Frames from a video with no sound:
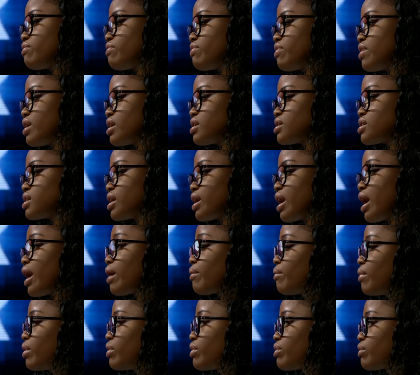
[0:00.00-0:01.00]
things that
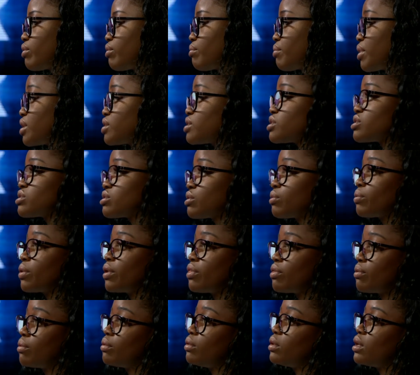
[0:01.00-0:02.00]
I went through. My sister
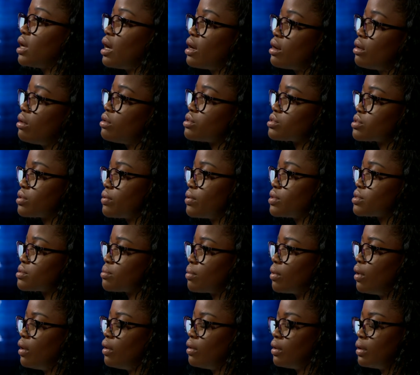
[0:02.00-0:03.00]
went through a lot also as
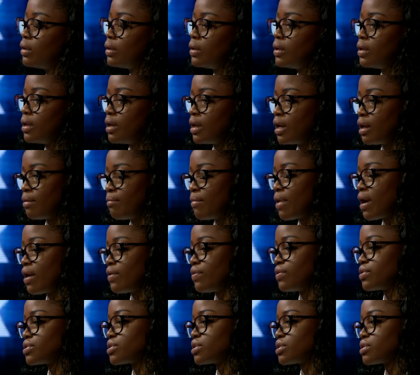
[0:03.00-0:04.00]
well, and my
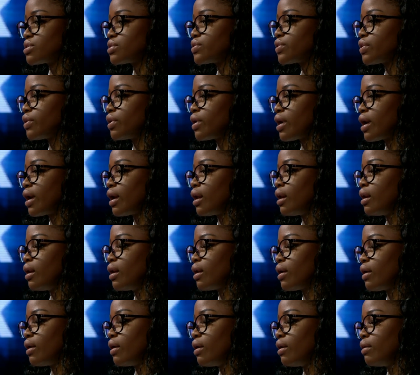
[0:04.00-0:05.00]
other sister,
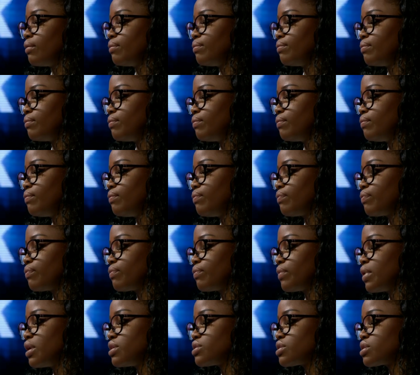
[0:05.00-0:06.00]
and
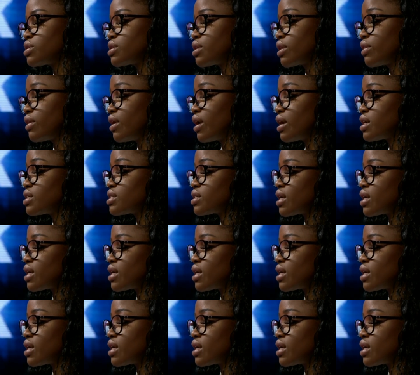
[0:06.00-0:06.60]
it's just the thing is